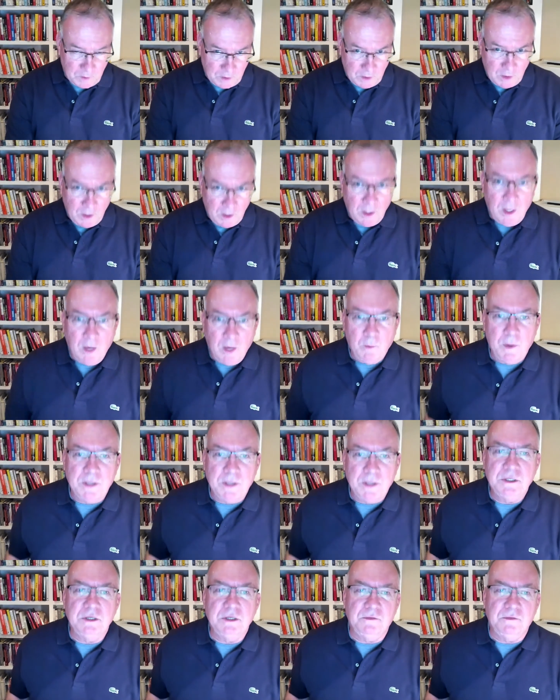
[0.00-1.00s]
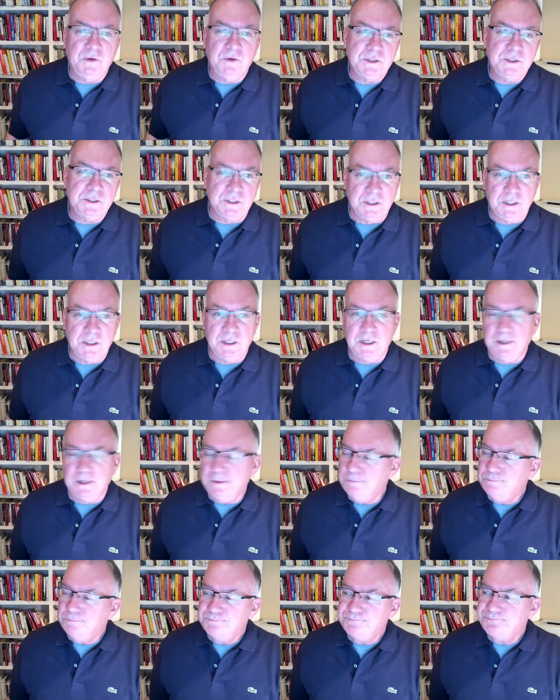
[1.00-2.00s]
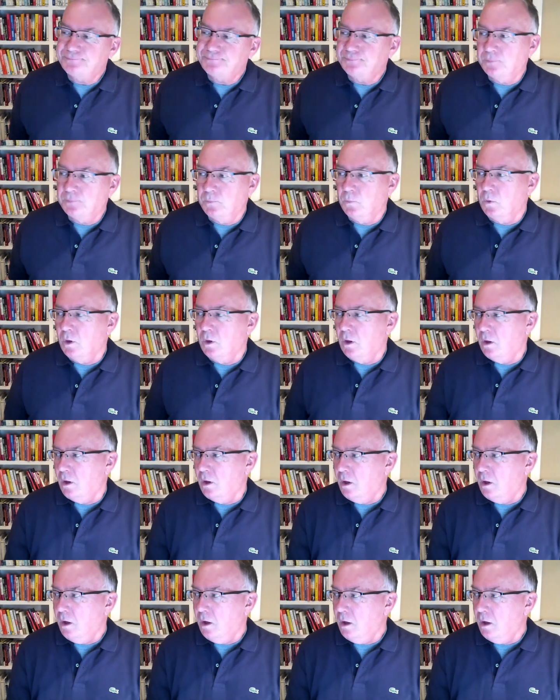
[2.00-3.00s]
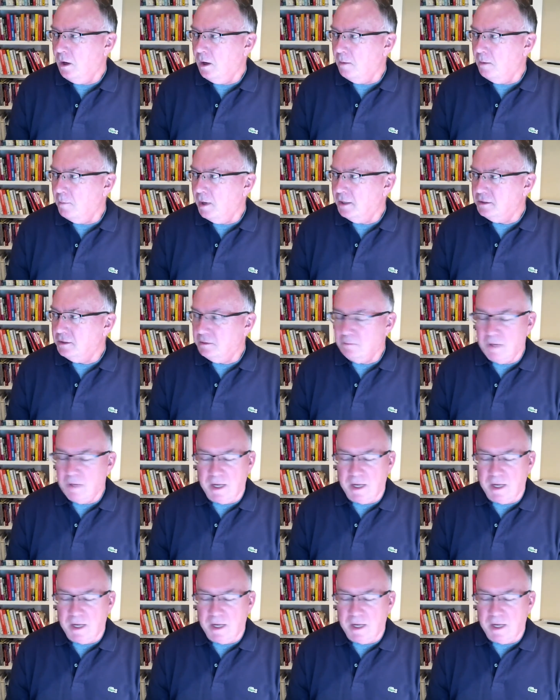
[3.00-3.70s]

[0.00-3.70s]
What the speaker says: I went to university, and my